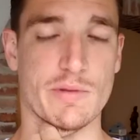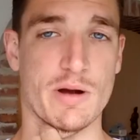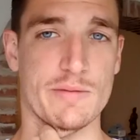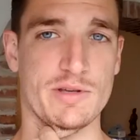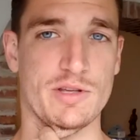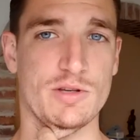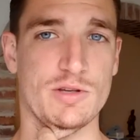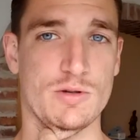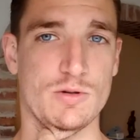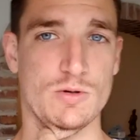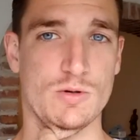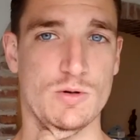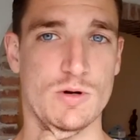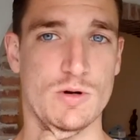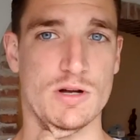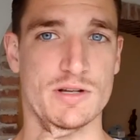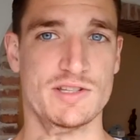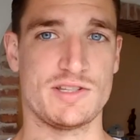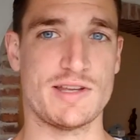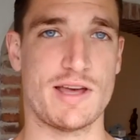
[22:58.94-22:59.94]
barbecue
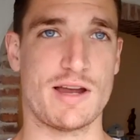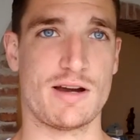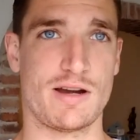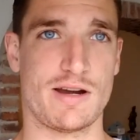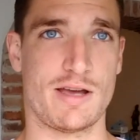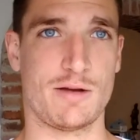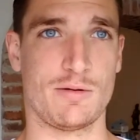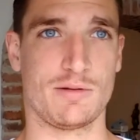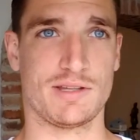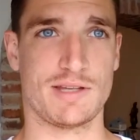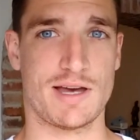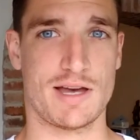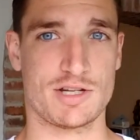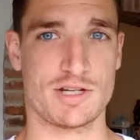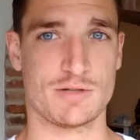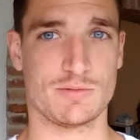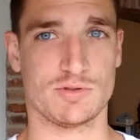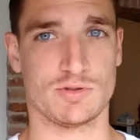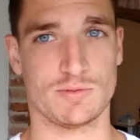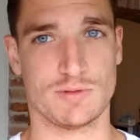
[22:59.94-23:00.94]
on Saturday with
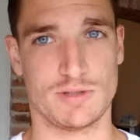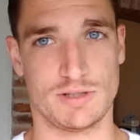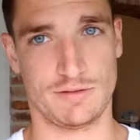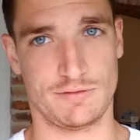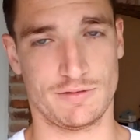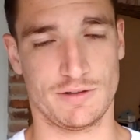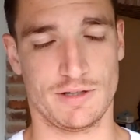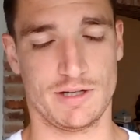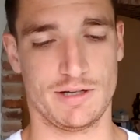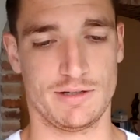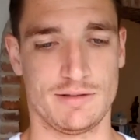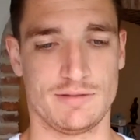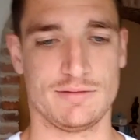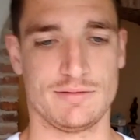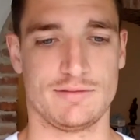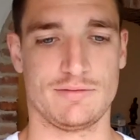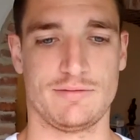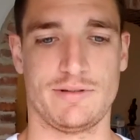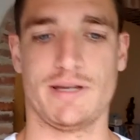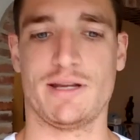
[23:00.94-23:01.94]
Kesha was really fun.
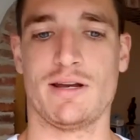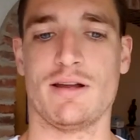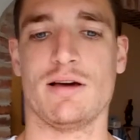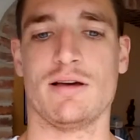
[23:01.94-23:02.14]
We had